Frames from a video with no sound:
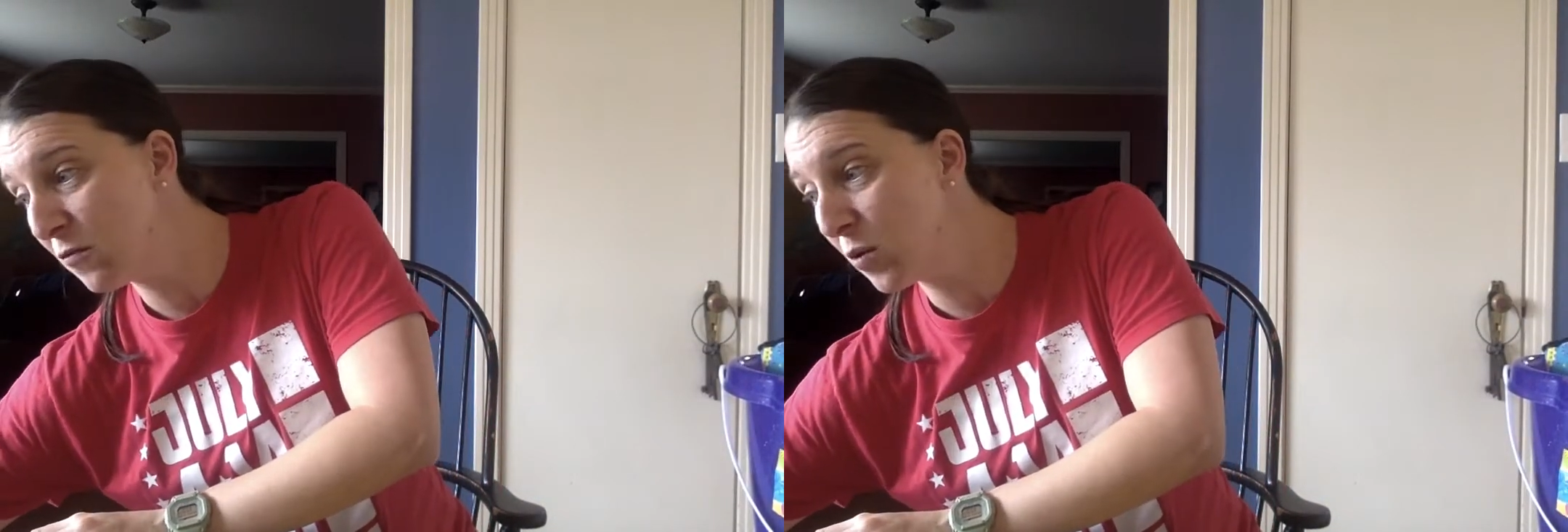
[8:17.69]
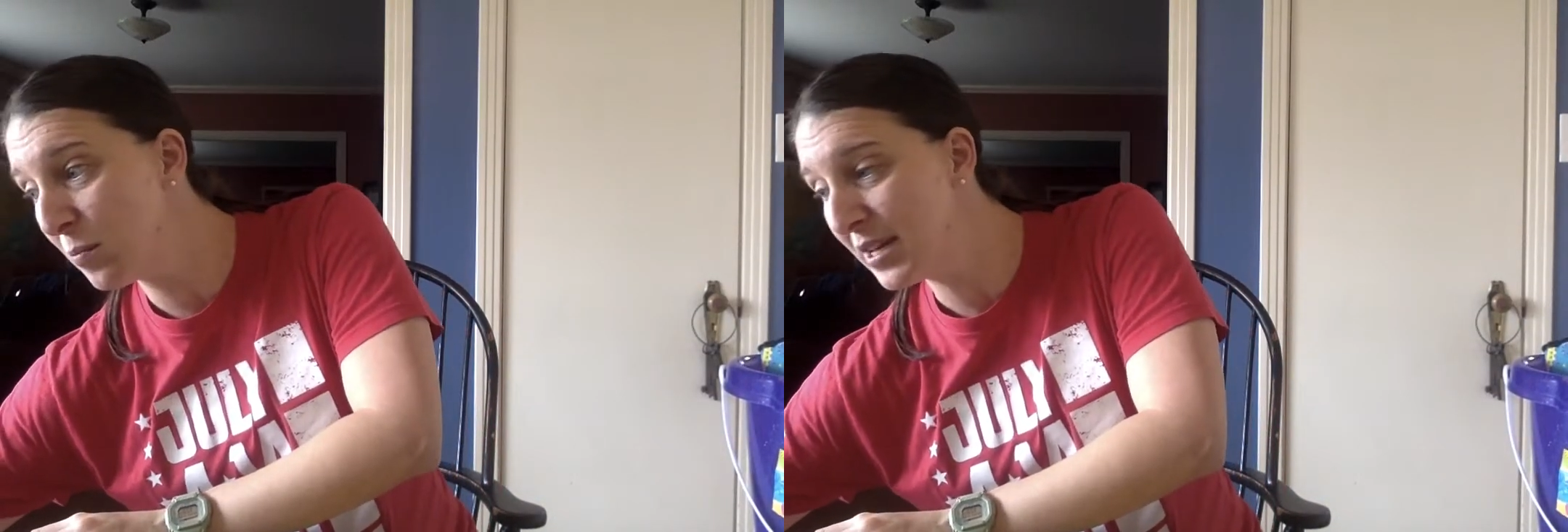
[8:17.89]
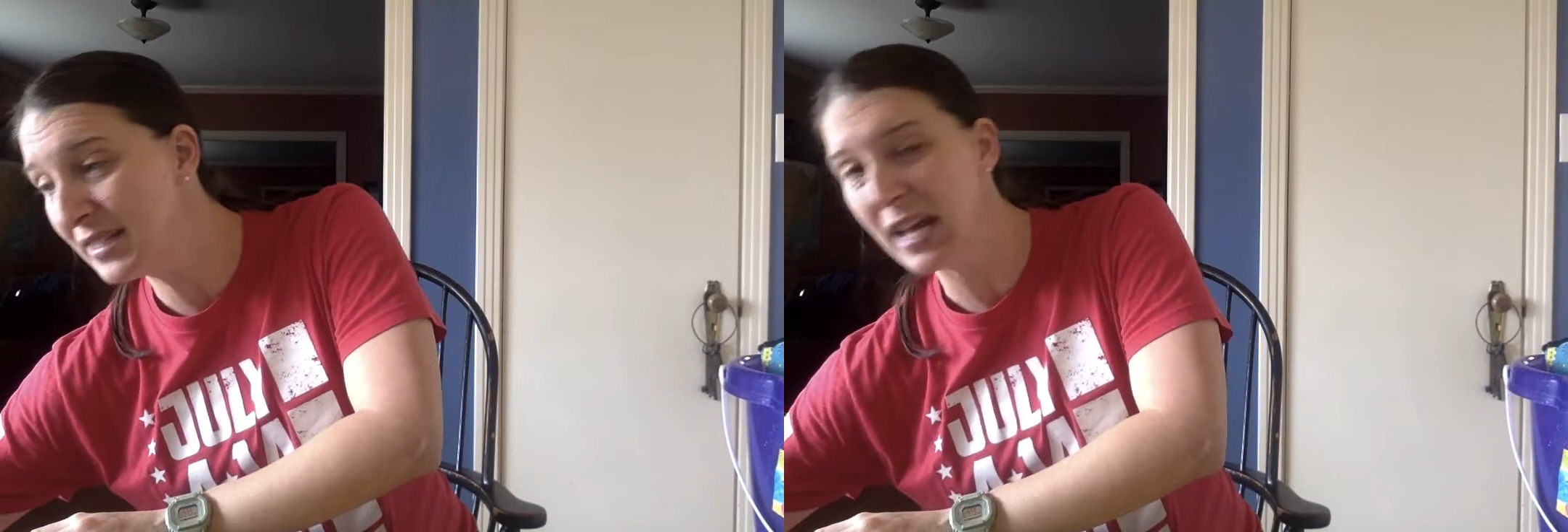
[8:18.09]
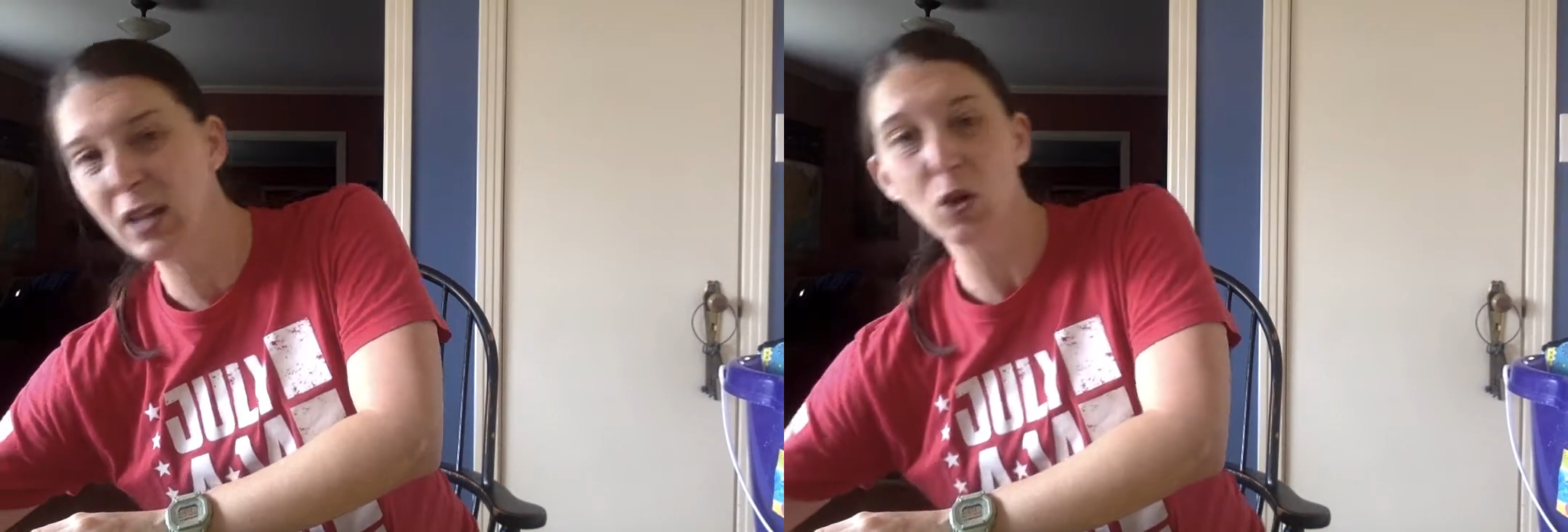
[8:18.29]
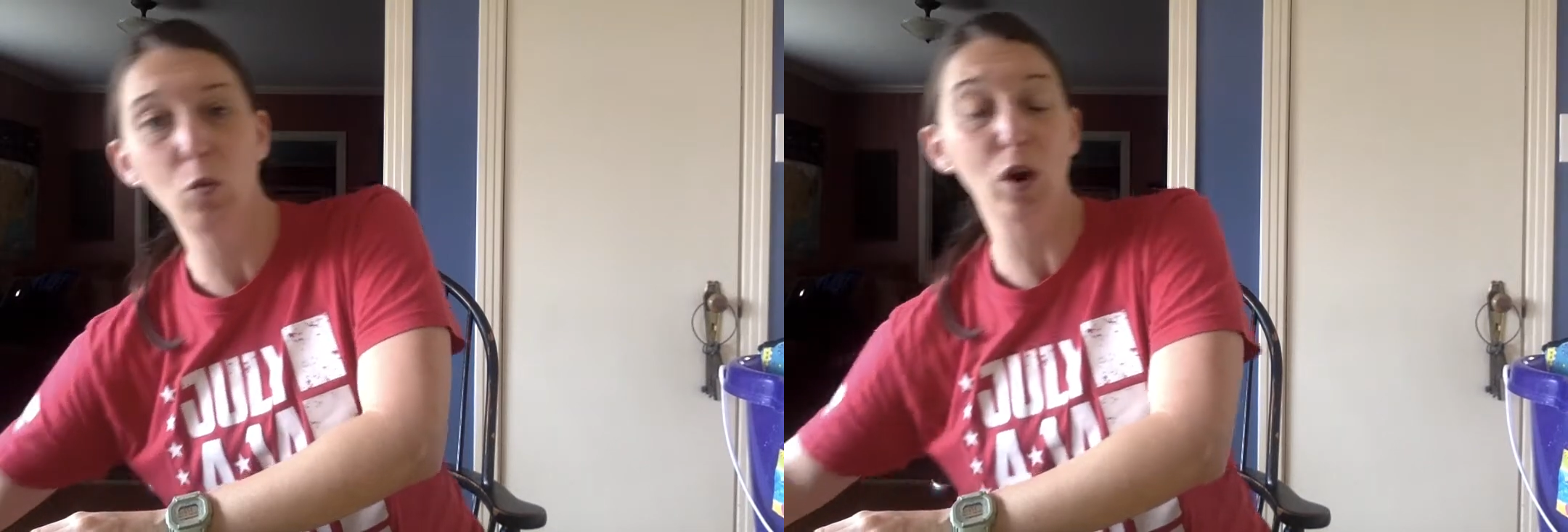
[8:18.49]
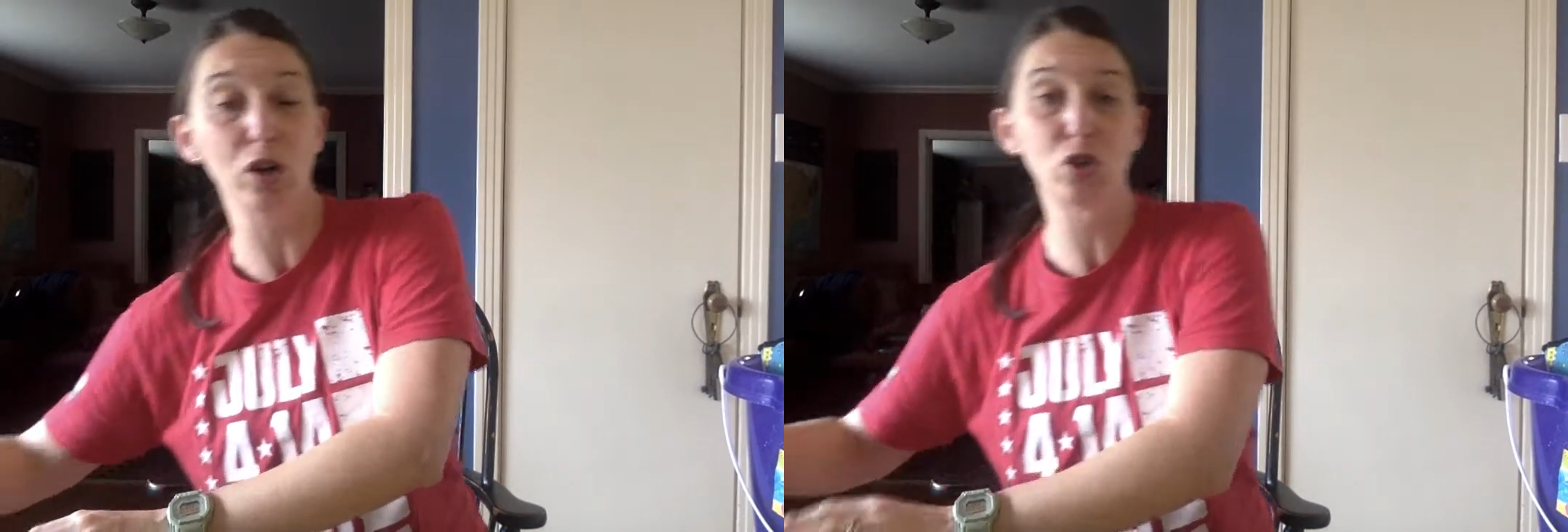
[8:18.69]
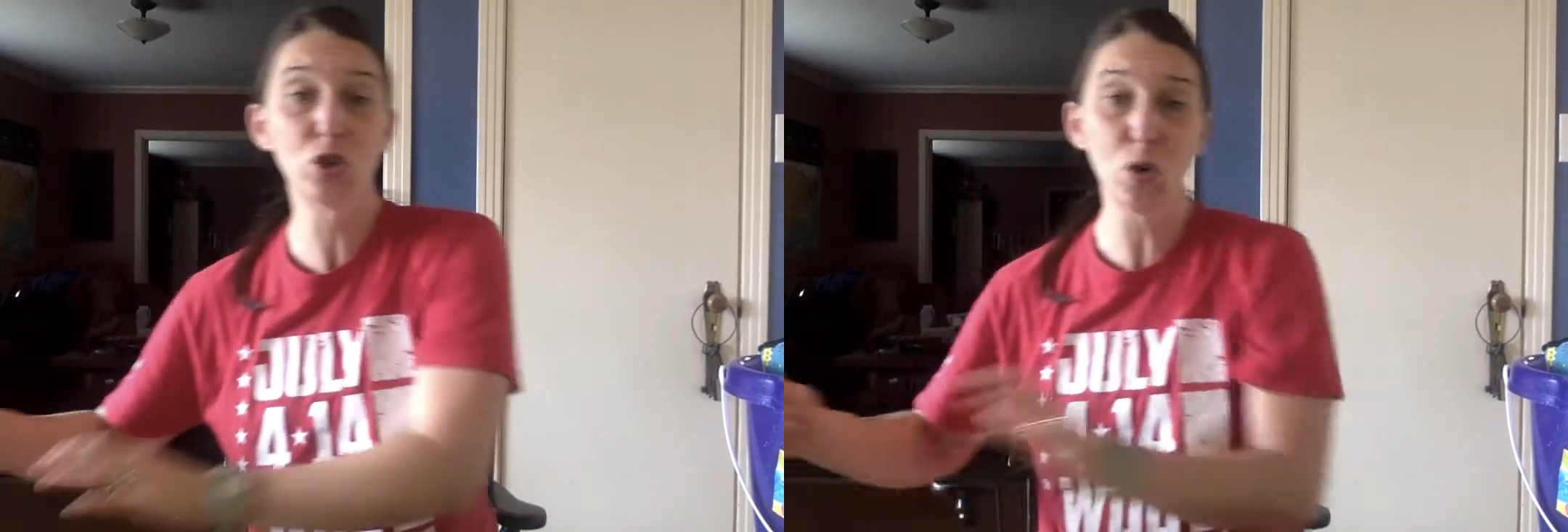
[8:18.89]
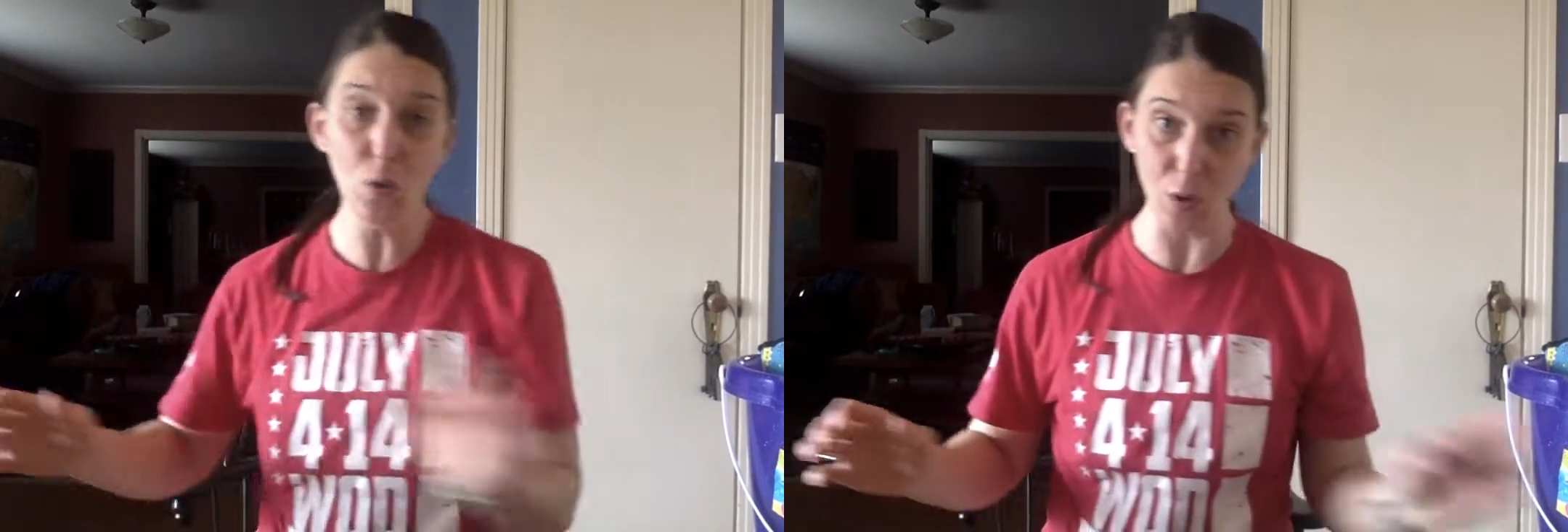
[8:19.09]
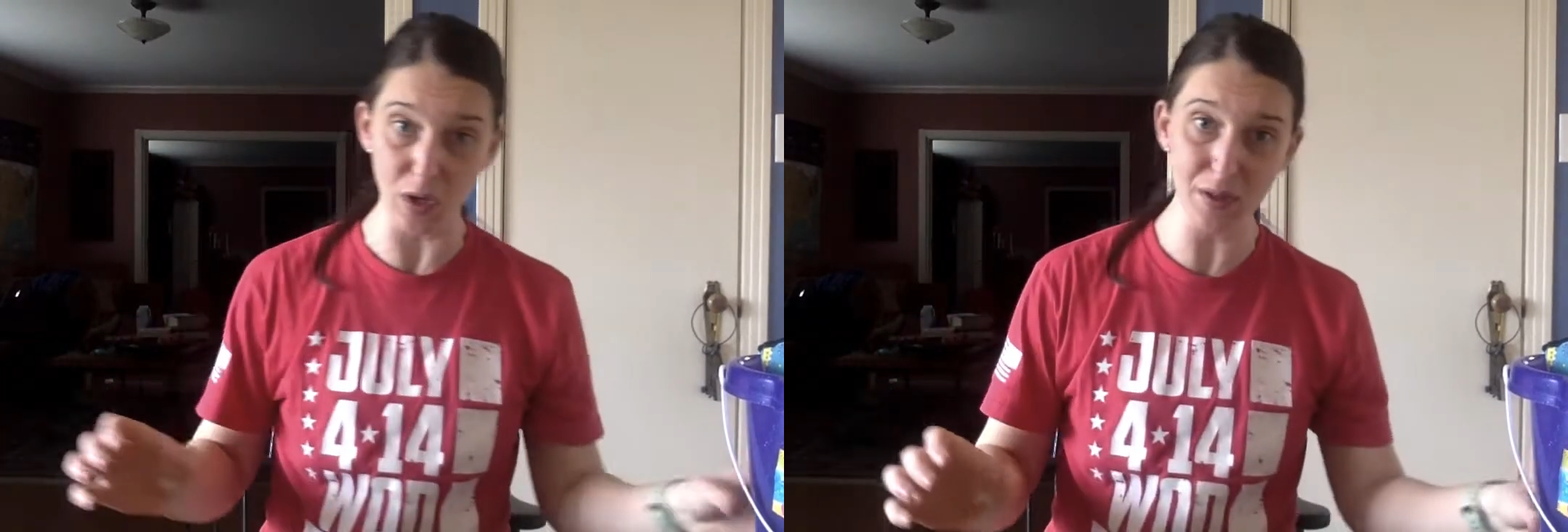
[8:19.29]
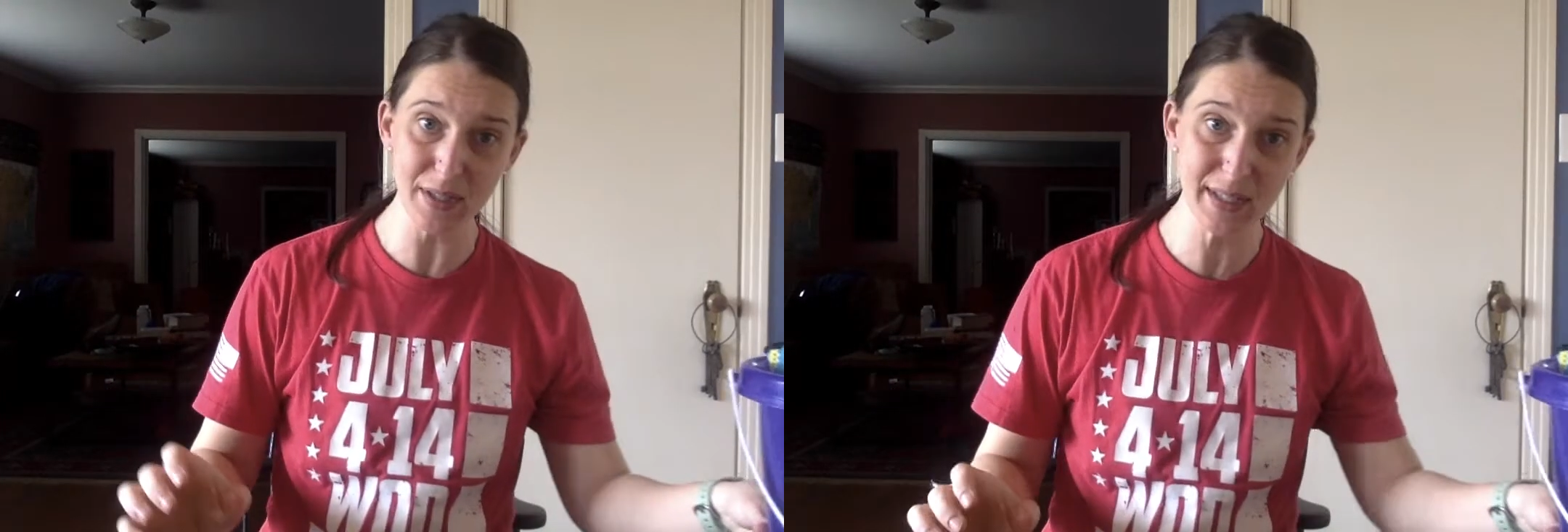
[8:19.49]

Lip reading: when we say the word tools,